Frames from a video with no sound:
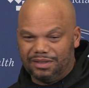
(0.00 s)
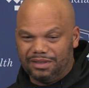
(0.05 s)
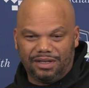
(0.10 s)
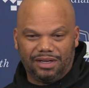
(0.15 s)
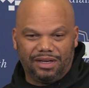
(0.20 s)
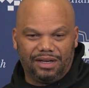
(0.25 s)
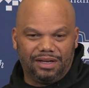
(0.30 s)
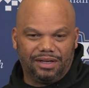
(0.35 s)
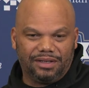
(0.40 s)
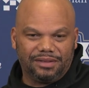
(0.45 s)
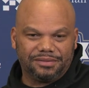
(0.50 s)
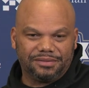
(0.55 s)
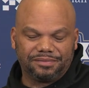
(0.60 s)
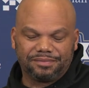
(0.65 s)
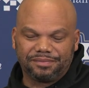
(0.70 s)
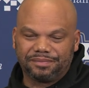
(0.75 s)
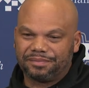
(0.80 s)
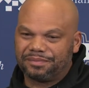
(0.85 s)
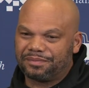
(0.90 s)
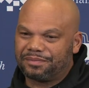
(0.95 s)

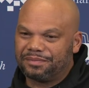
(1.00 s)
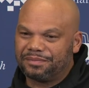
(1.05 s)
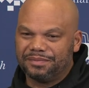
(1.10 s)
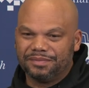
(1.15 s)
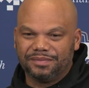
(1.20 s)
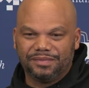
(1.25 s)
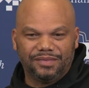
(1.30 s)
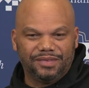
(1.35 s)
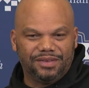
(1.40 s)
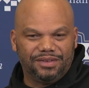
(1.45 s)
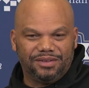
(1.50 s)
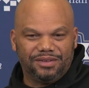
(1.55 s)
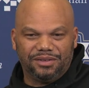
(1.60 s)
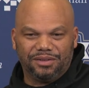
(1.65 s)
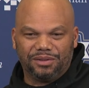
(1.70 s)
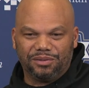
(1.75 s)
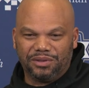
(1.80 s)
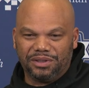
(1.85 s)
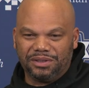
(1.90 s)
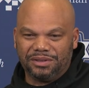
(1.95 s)
You
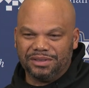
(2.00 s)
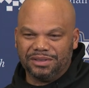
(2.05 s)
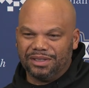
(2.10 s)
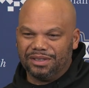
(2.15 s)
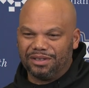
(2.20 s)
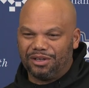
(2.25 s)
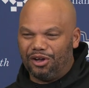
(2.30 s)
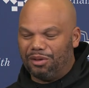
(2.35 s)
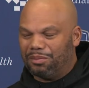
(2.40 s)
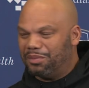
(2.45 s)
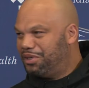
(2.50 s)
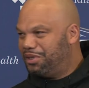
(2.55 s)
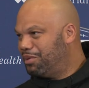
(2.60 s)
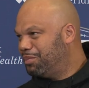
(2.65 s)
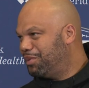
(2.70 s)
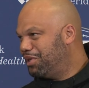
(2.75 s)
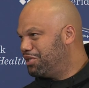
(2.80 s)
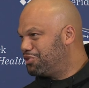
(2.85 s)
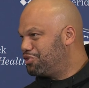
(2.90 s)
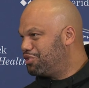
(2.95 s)
know, we call him
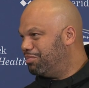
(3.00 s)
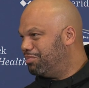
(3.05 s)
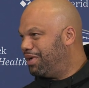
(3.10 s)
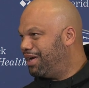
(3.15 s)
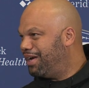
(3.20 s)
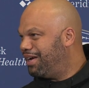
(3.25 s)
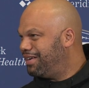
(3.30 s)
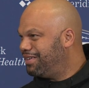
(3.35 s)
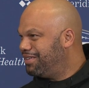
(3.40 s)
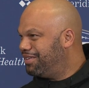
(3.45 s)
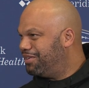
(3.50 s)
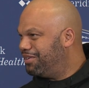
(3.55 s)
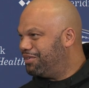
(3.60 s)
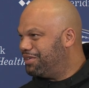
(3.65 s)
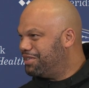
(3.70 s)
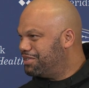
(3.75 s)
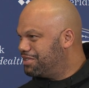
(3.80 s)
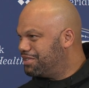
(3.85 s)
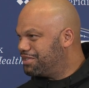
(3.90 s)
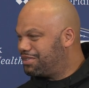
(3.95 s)
Demolition Man. You know,
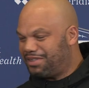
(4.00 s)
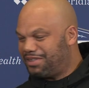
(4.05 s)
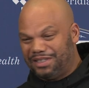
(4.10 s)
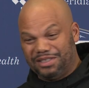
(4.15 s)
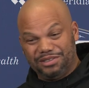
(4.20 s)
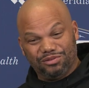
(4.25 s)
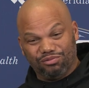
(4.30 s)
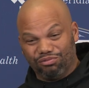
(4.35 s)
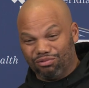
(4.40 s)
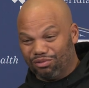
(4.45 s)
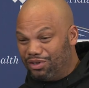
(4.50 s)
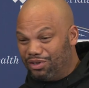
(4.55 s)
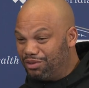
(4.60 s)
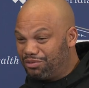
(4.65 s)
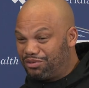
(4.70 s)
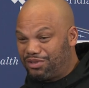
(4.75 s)
he's real